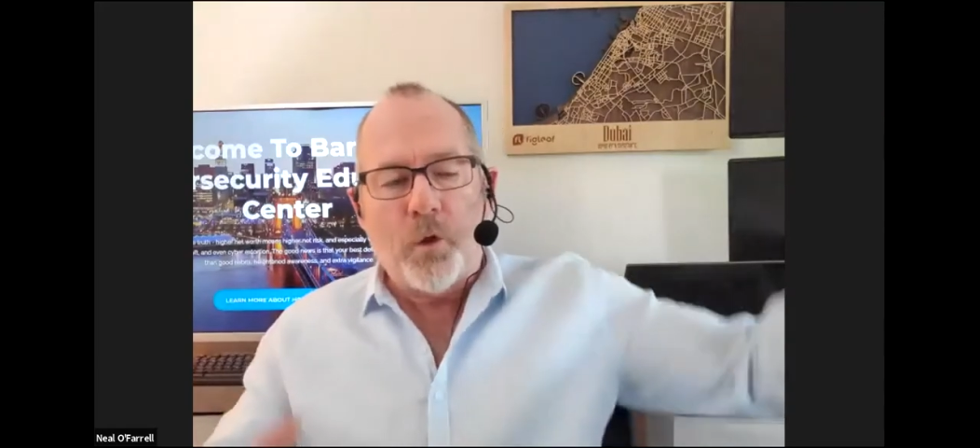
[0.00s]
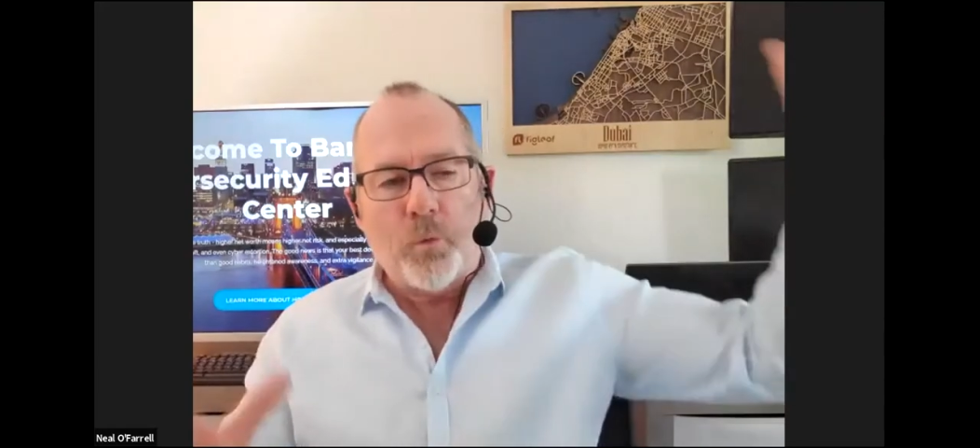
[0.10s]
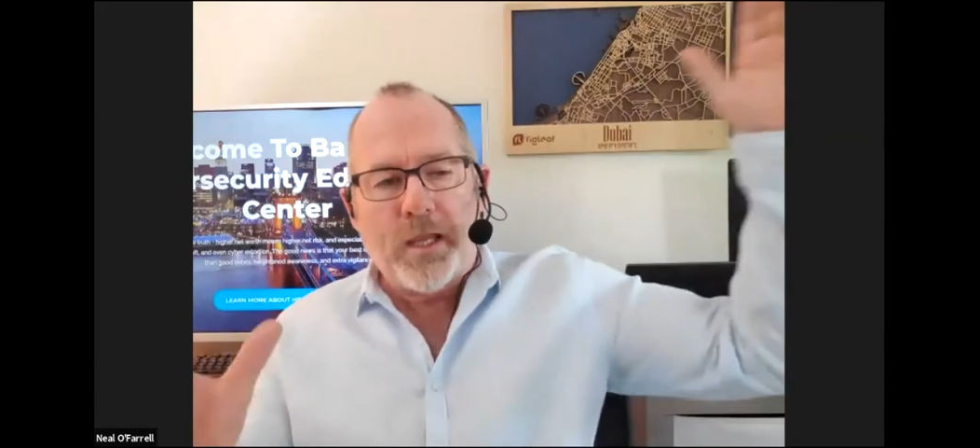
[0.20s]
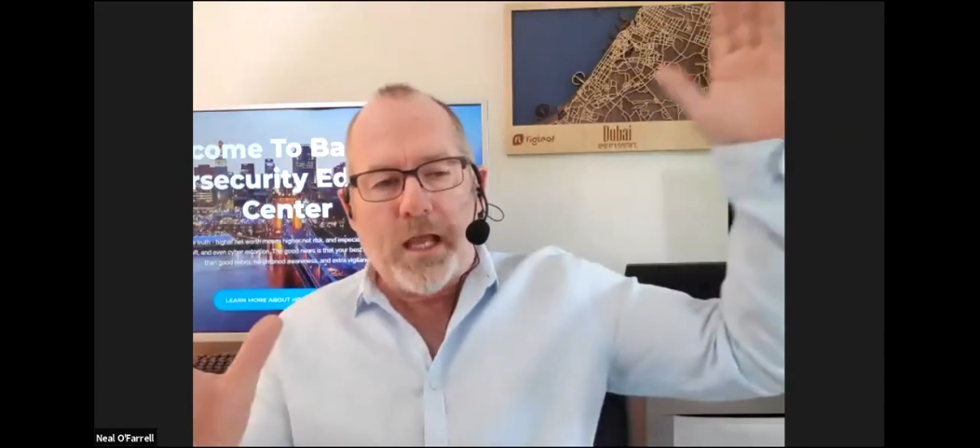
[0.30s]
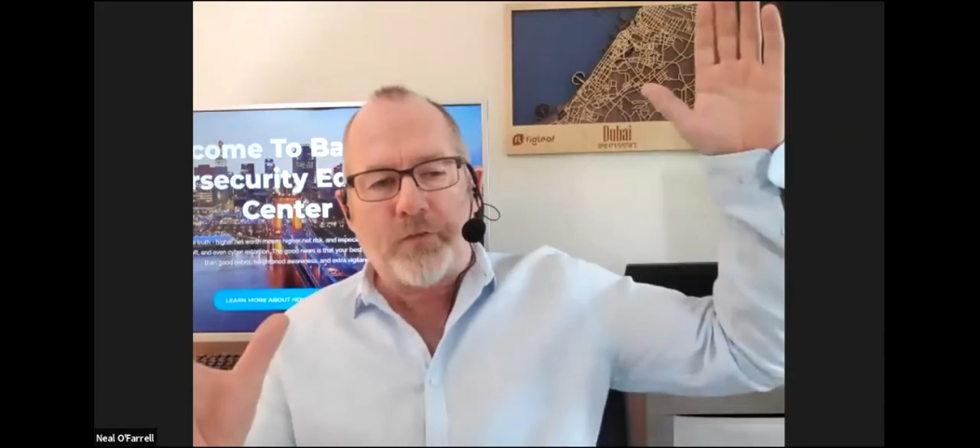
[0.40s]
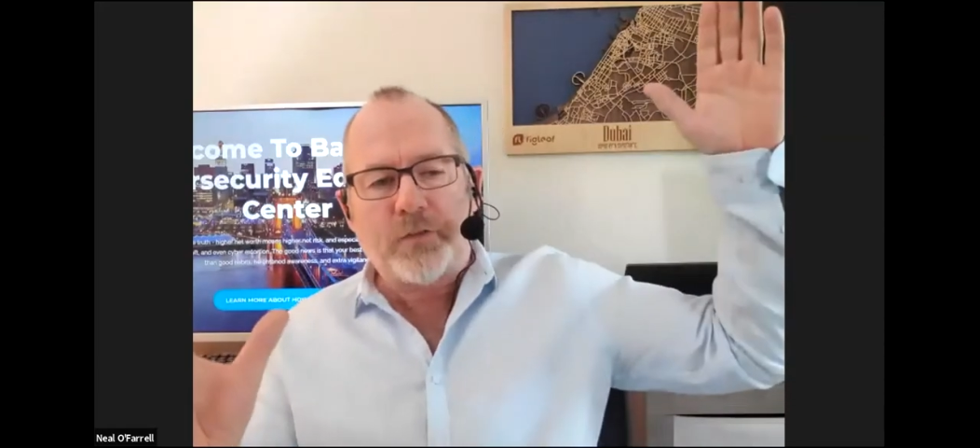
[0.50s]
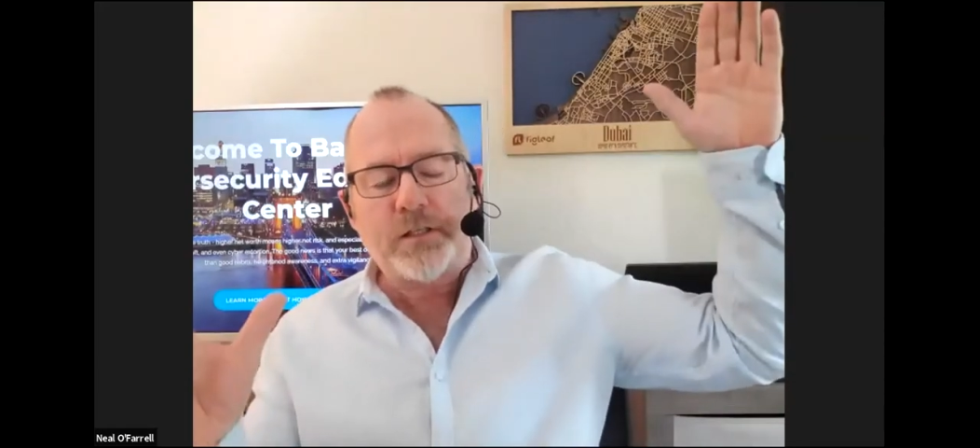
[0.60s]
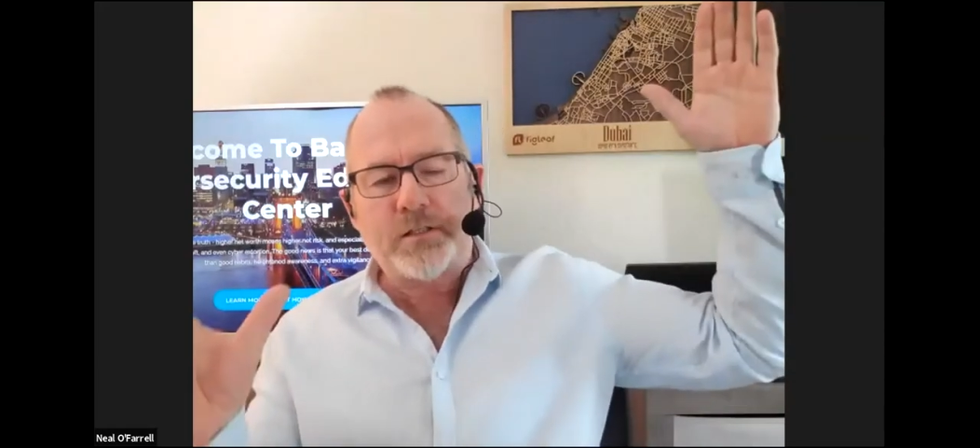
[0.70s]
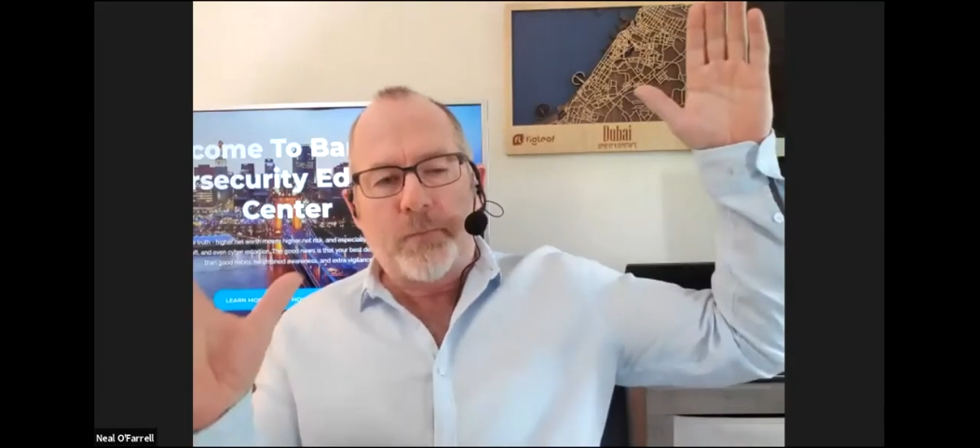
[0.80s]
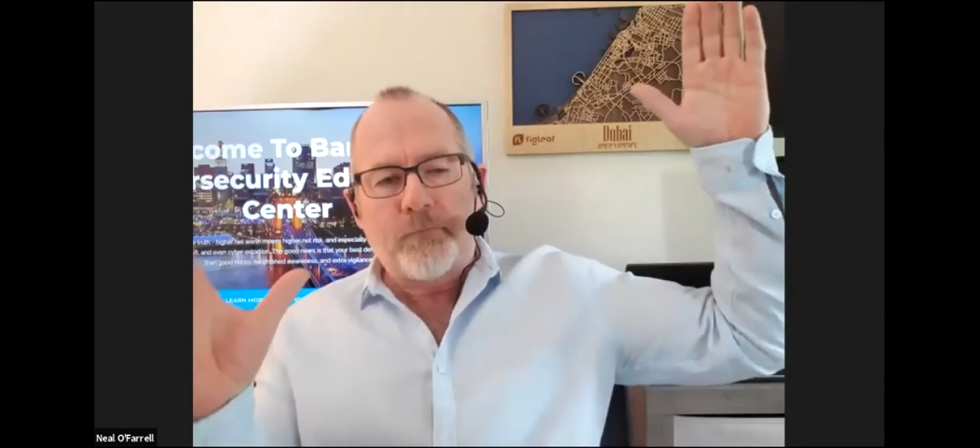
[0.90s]
we have
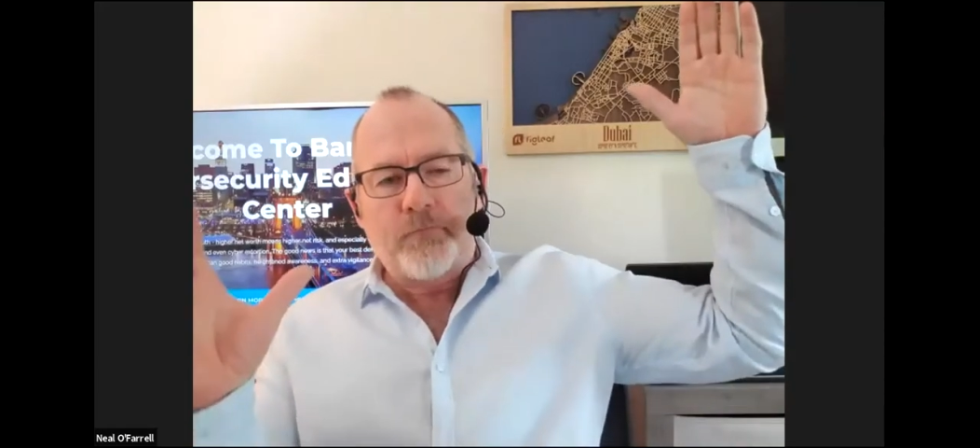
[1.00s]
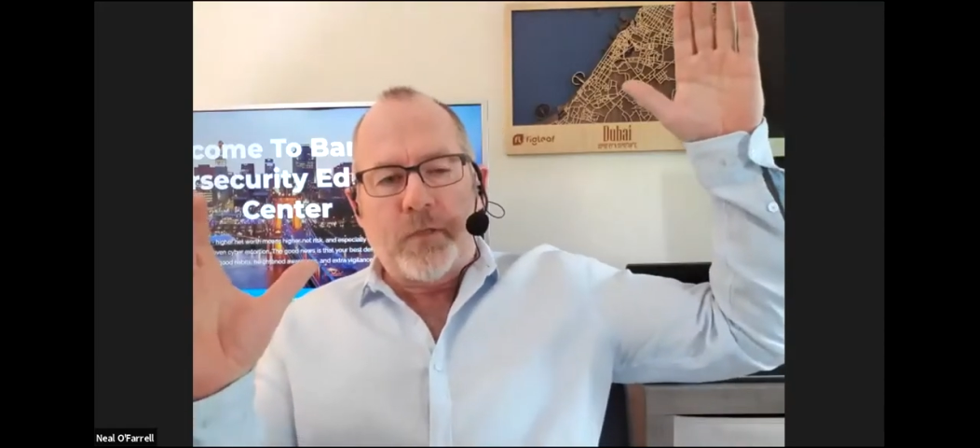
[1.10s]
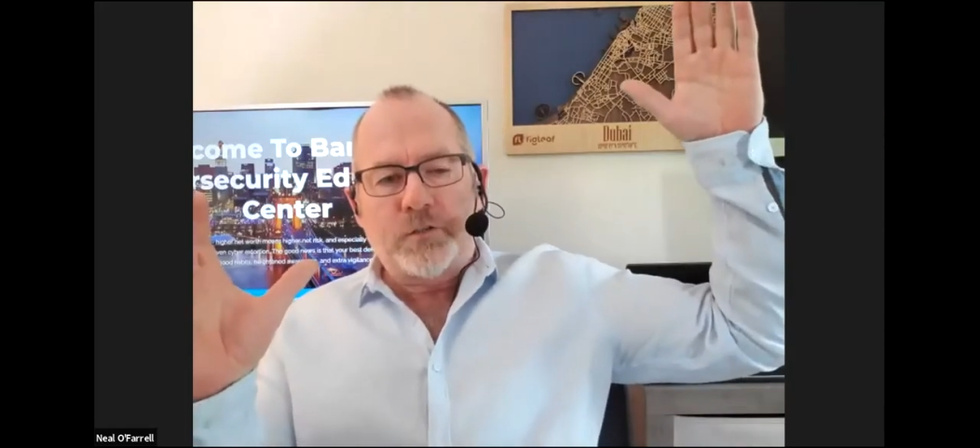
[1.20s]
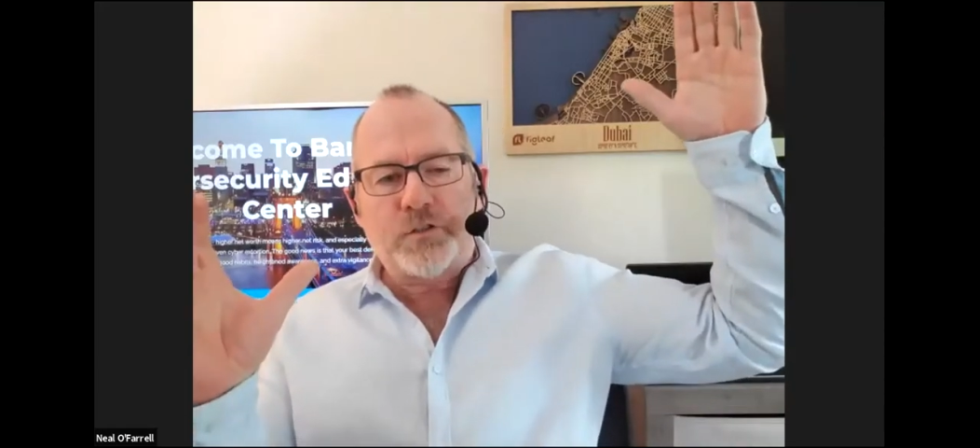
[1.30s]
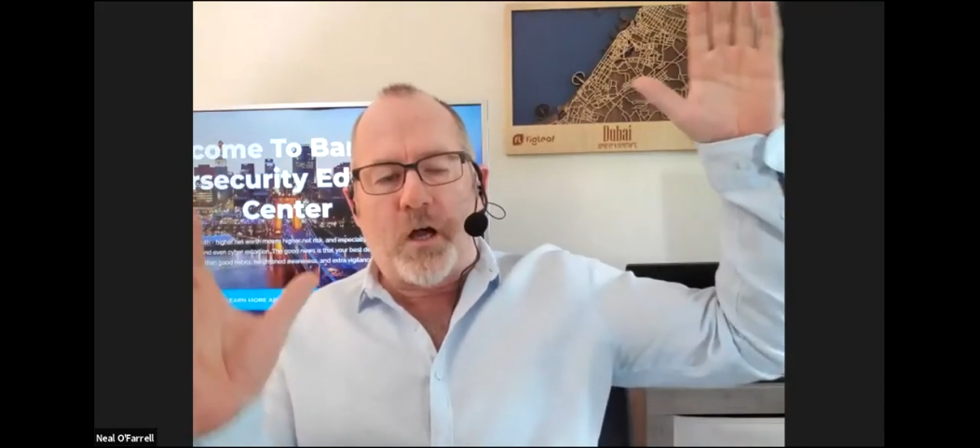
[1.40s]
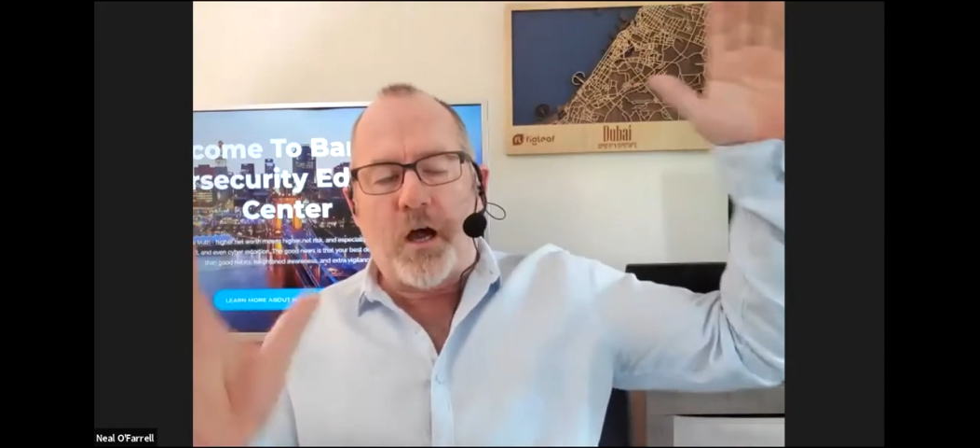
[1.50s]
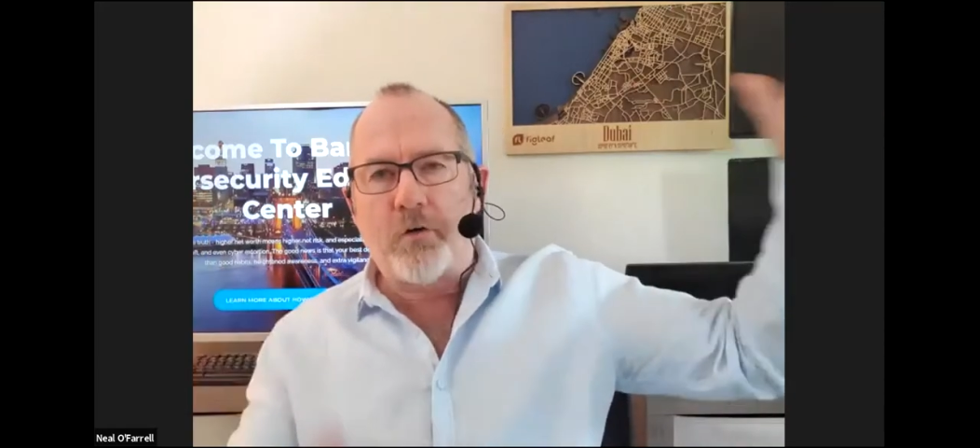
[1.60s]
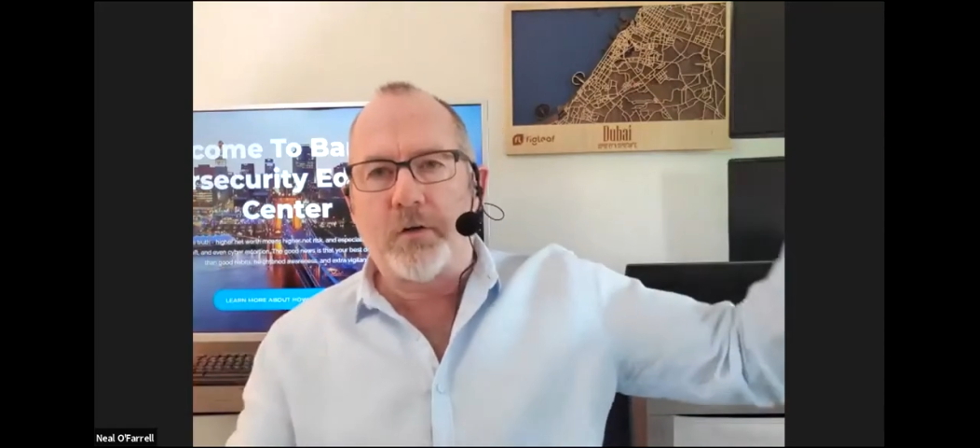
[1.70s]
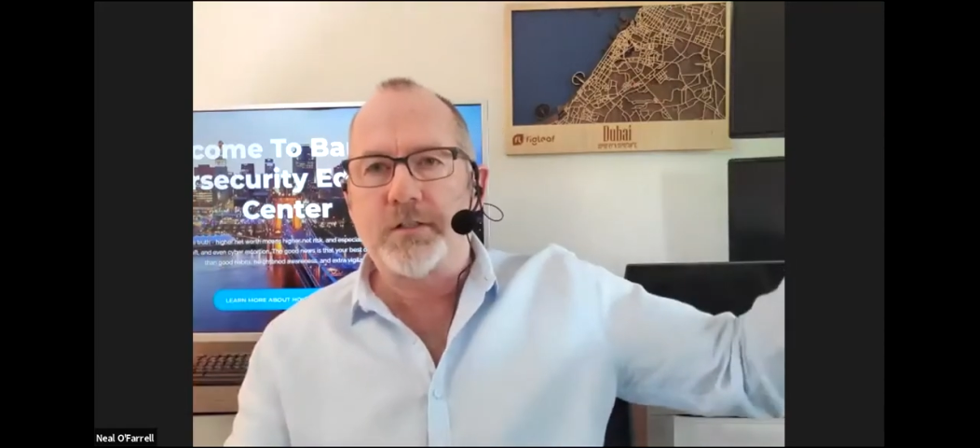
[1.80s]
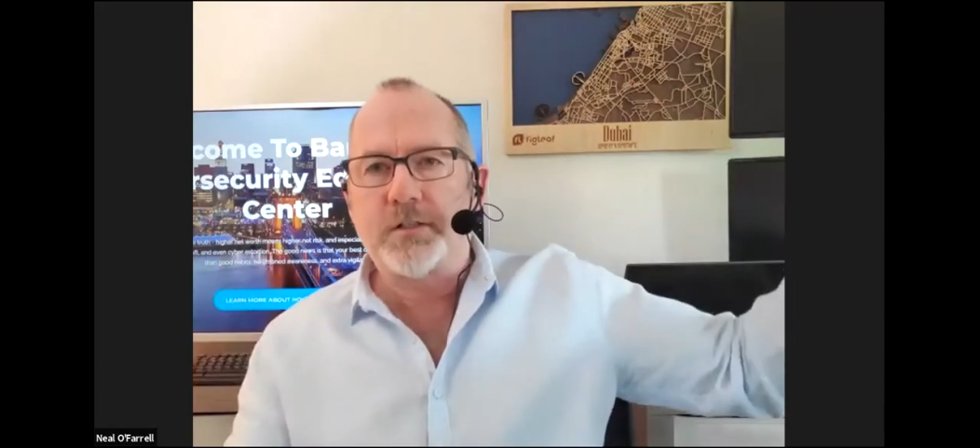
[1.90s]
these torrents,